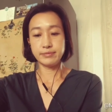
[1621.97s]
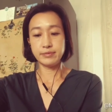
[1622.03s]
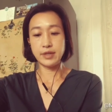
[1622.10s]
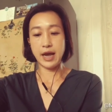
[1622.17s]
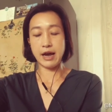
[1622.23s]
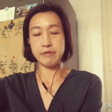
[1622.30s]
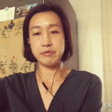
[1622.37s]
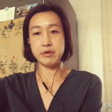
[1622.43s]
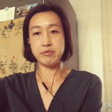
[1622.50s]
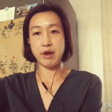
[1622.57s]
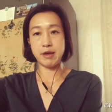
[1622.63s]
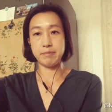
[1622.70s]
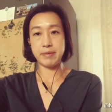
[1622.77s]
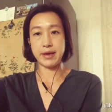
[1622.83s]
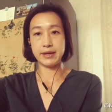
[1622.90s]
"I'll be
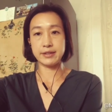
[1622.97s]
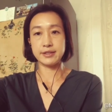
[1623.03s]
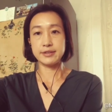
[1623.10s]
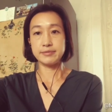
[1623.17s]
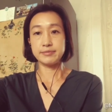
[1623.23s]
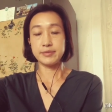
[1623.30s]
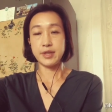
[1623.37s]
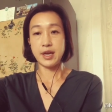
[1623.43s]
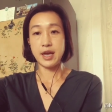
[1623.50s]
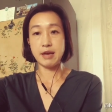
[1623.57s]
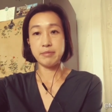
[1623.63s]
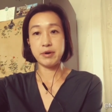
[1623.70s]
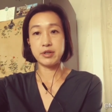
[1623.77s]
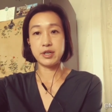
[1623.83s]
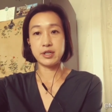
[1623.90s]
right back.
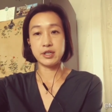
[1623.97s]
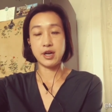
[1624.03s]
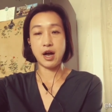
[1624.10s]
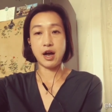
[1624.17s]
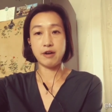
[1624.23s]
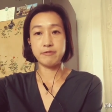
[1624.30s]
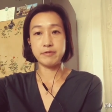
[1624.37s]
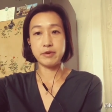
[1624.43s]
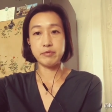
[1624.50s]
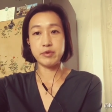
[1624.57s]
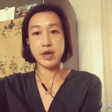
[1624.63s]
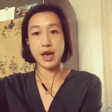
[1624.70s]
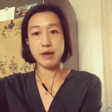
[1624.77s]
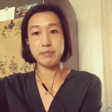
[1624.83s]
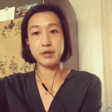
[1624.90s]
Have another coffee. We
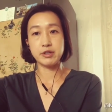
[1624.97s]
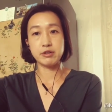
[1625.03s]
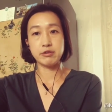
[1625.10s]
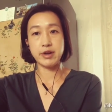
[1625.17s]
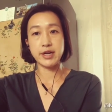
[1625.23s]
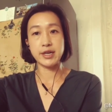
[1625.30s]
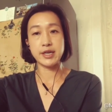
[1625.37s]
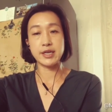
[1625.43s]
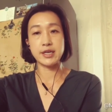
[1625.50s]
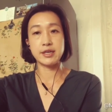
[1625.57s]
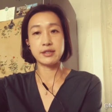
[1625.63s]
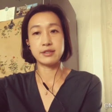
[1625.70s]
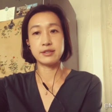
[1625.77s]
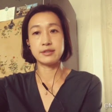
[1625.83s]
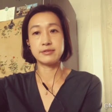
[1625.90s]
have a crate here."